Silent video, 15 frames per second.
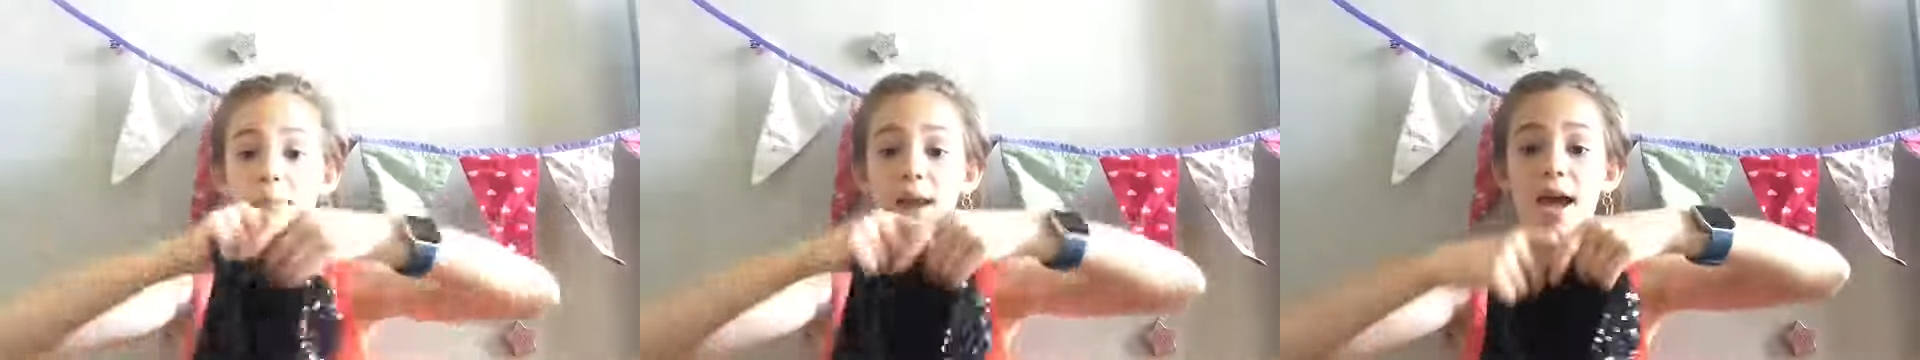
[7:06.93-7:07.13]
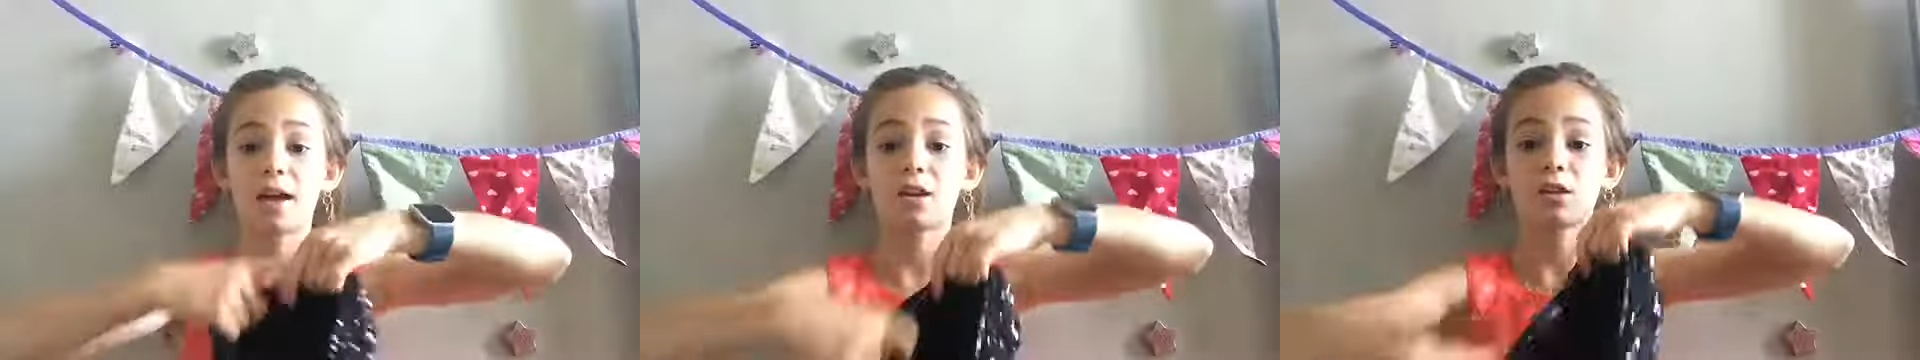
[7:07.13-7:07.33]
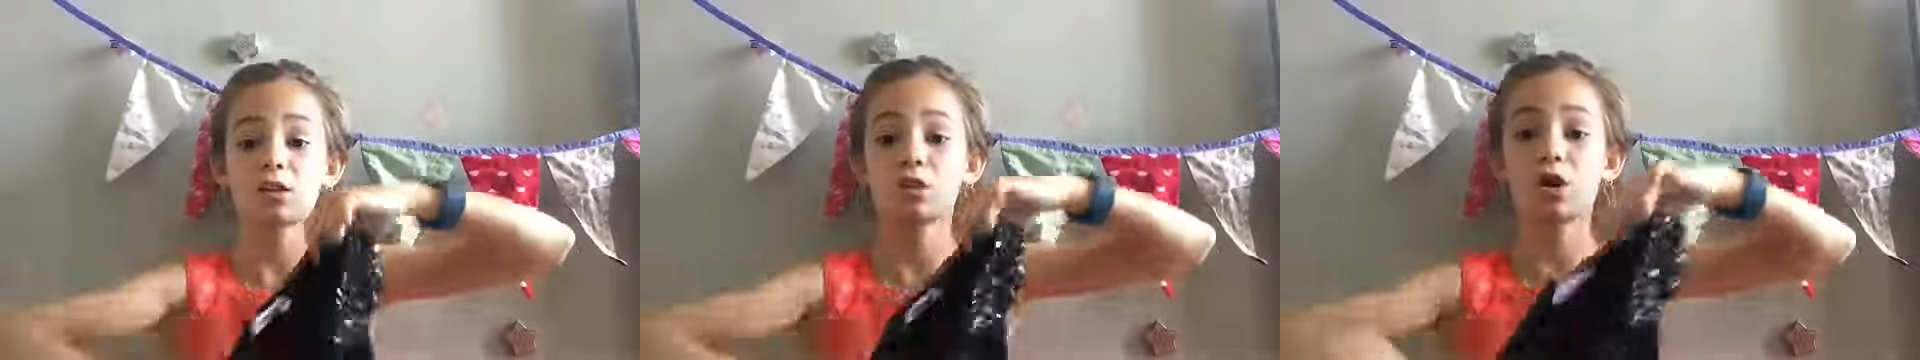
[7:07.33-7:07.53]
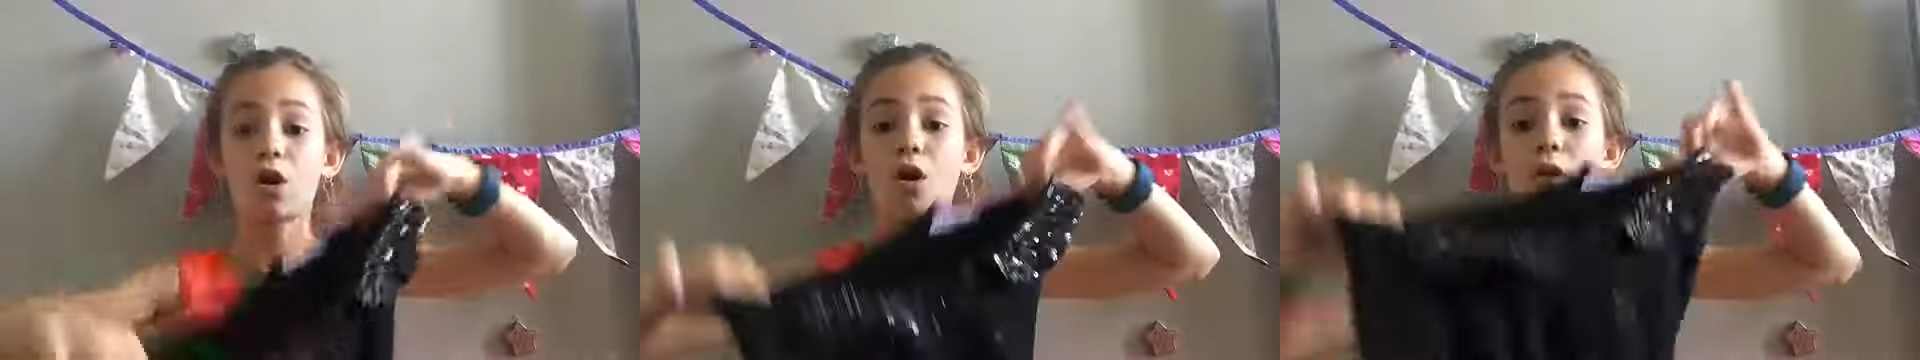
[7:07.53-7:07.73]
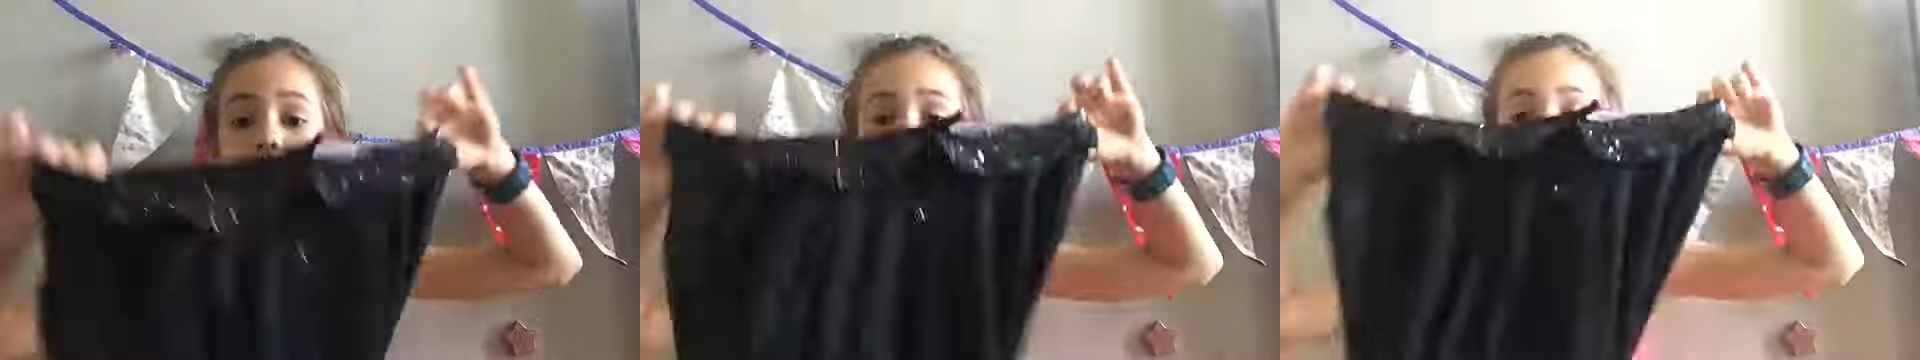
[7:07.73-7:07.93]
black
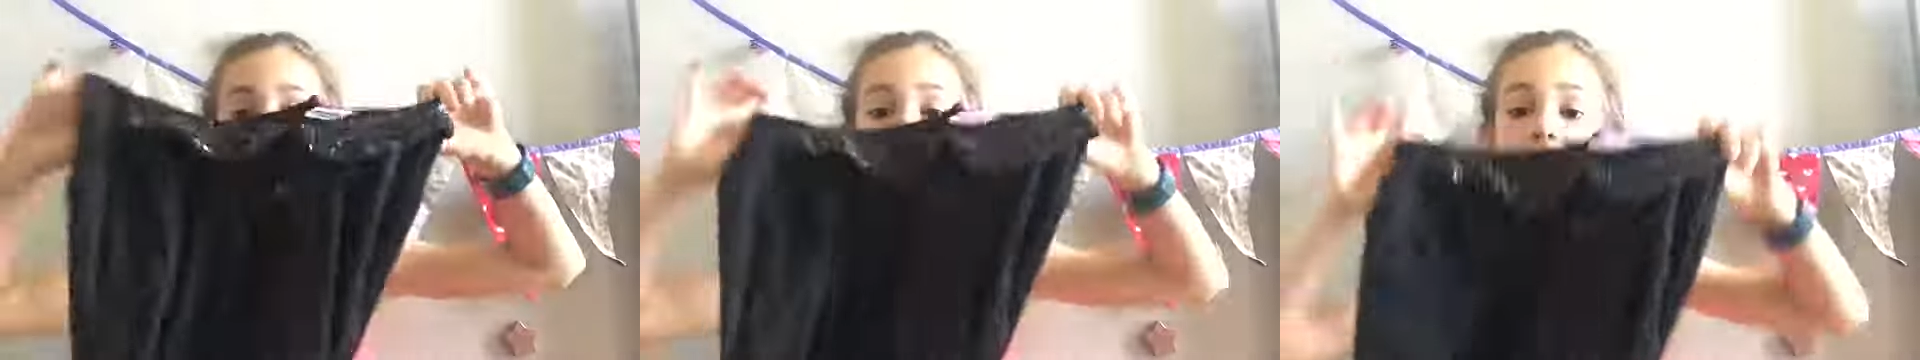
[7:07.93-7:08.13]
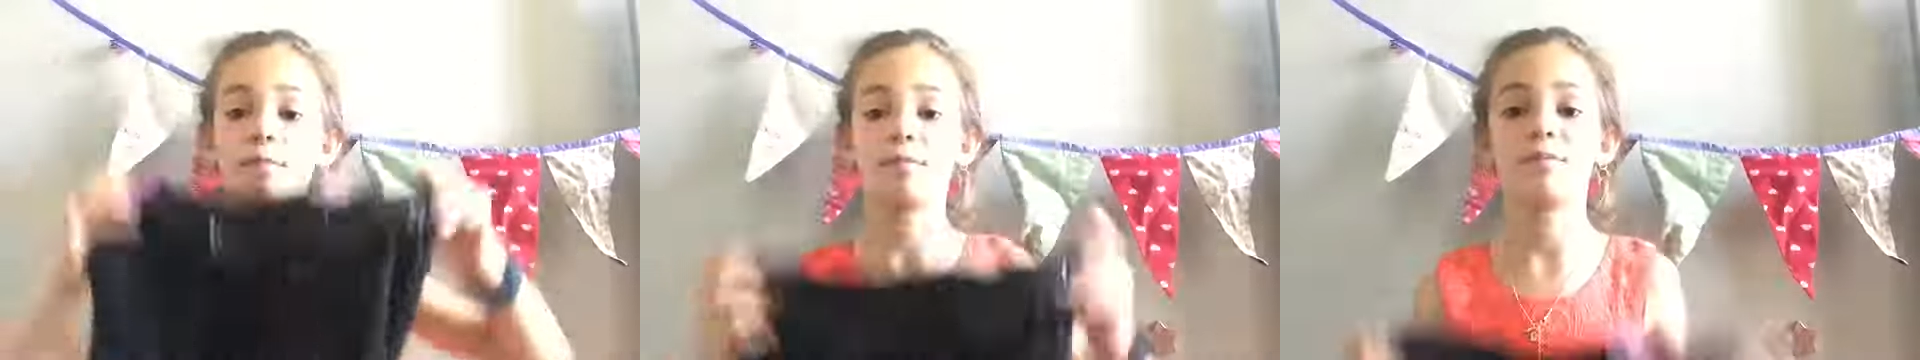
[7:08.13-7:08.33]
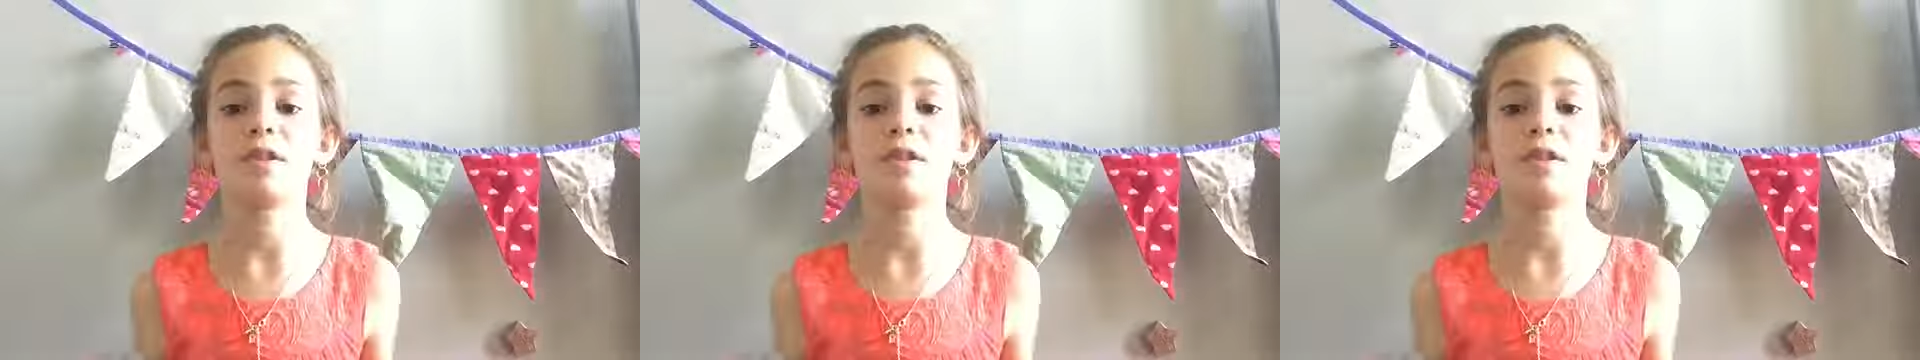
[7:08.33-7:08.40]
top. Um,